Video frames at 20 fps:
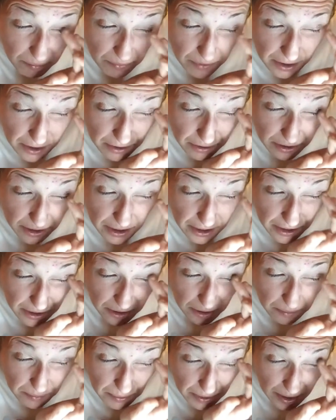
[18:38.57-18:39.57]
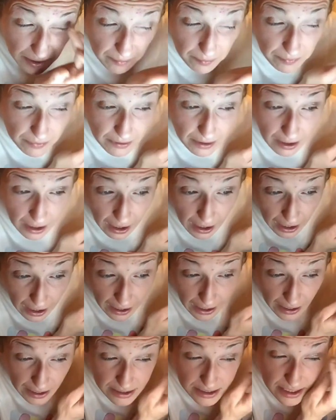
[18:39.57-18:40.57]
let her go. But I
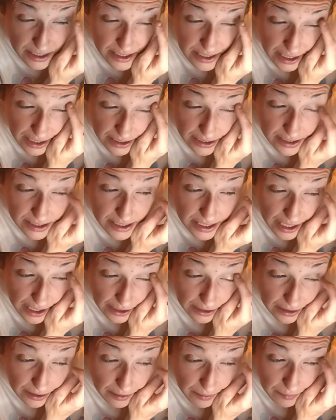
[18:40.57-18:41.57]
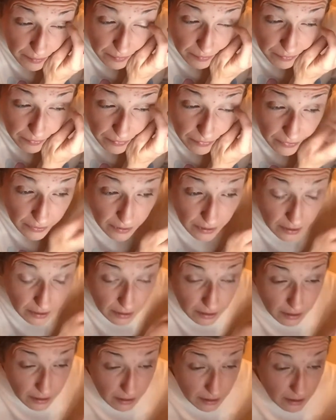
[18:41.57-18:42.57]
hesitated taking them.
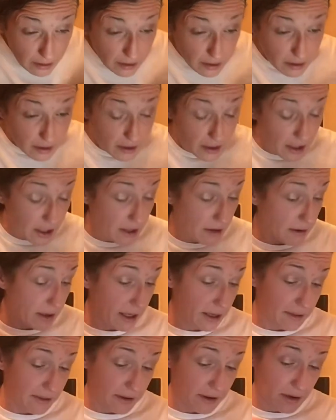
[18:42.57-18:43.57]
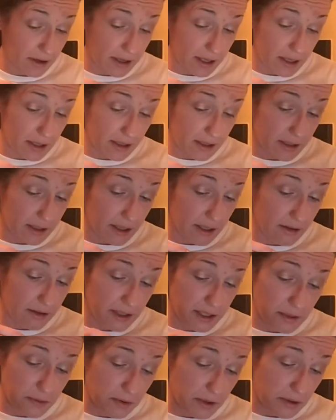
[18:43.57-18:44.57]
You know, I thought, you know,
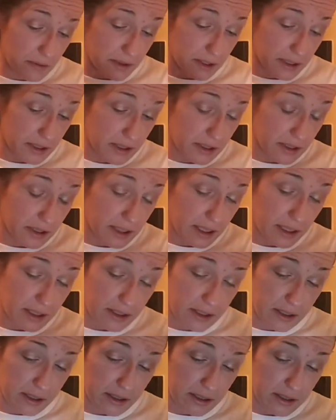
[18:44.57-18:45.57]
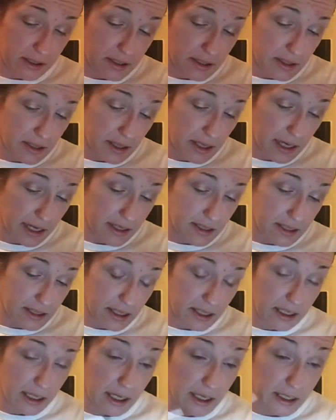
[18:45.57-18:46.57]
this probably isn't a good idea. This is the last
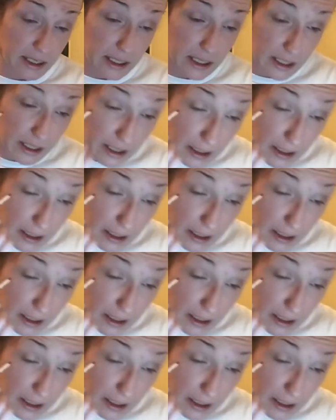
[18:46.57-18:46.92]
thing I need. I